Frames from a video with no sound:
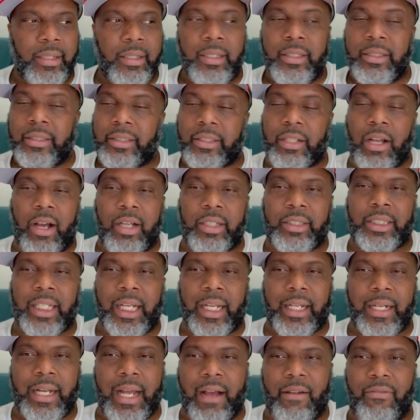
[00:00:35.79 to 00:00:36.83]
start
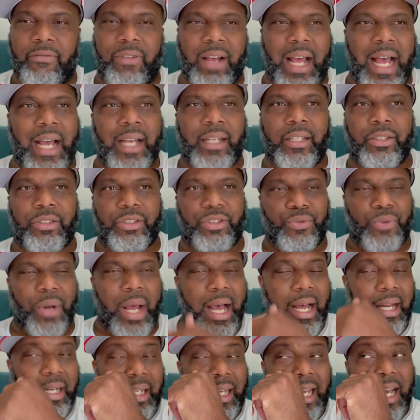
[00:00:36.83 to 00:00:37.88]
checking our values
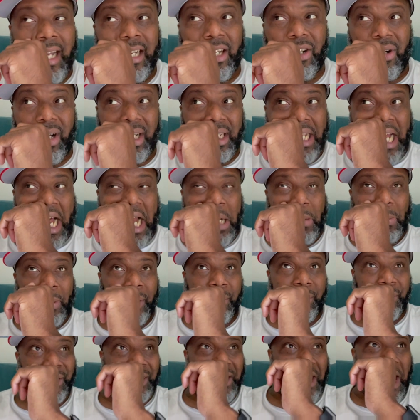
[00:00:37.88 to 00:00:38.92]
around here. I know a lot of
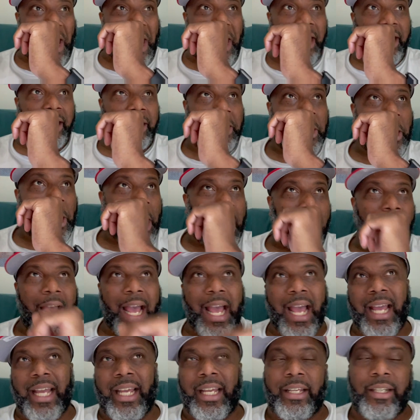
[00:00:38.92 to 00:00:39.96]
people saying,
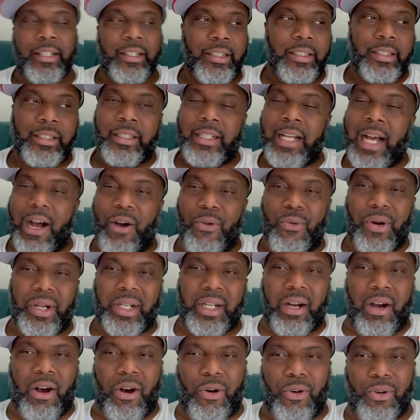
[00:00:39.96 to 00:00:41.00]
hey, I want
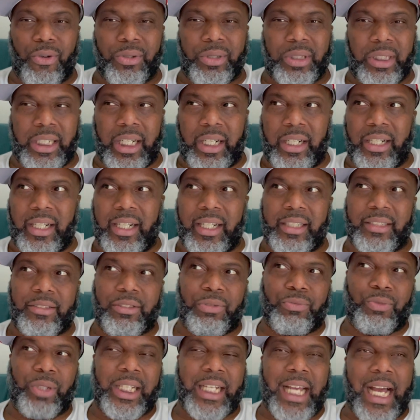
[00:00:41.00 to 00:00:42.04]
to own guns.
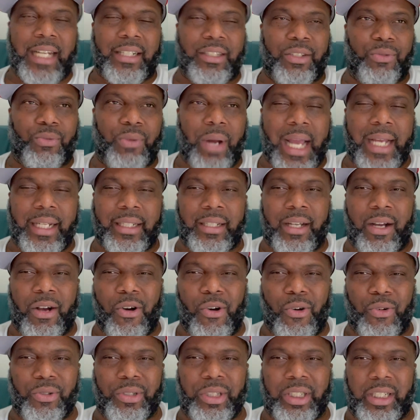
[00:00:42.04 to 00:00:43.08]
We got the right to
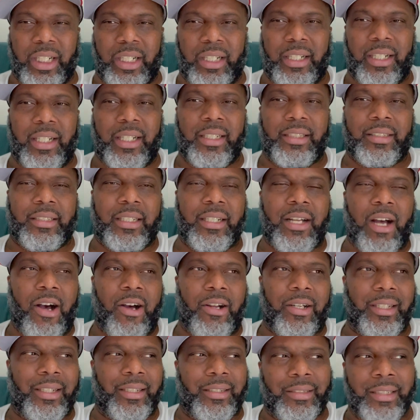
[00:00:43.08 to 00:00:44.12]
own guns and
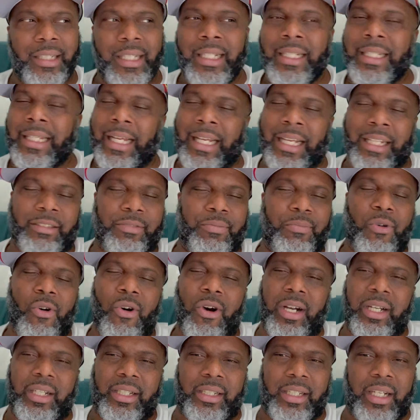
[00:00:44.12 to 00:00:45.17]
all this. It's
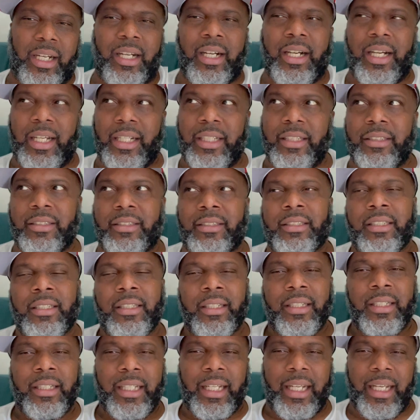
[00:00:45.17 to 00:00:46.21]
more guns
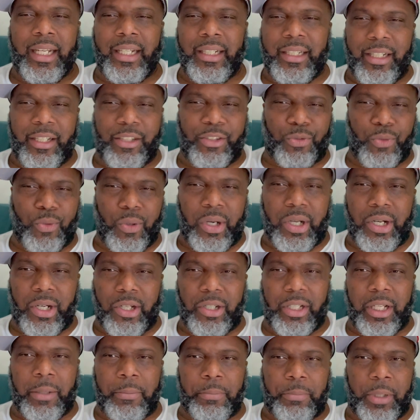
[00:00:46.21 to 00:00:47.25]
in this
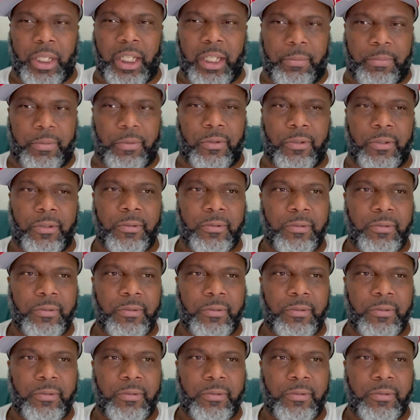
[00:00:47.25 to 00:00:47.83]
world than people.